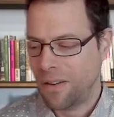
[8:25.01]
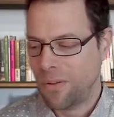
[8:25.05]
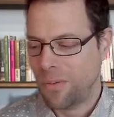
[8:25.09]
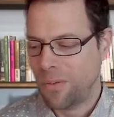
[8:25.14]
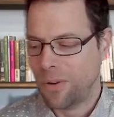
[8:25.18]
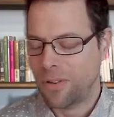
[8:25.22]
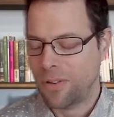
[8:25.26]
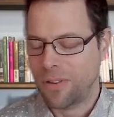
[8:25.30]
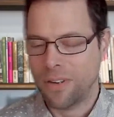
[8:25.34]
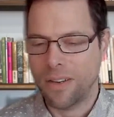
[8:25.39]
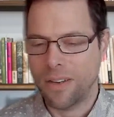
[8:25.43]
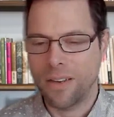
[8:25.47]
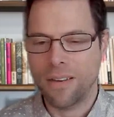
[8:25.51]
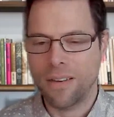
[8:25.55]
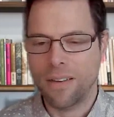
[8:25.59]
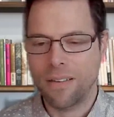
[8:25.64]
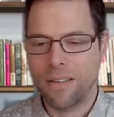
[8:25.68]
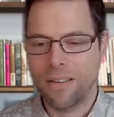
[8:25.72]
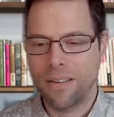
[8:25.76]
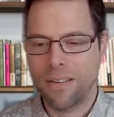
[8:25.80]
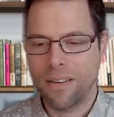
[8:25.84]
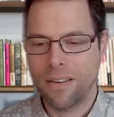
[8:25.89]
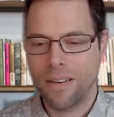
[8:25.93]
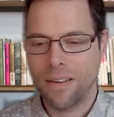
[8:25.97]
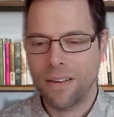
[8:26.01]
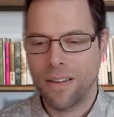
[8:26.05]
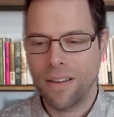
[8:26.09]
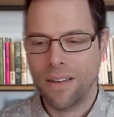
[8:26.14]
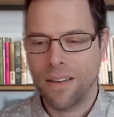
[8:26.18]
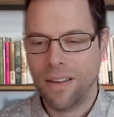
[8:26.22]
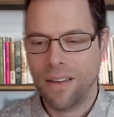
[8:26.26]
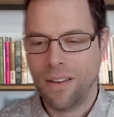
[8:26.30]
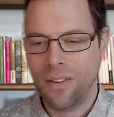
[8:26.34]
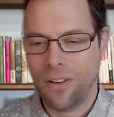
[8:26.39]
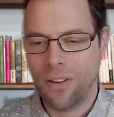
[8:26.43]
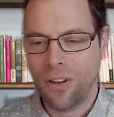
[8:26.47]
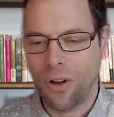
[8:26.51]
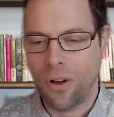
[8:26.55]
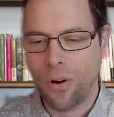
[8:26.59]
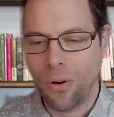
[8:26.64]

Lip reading: which is the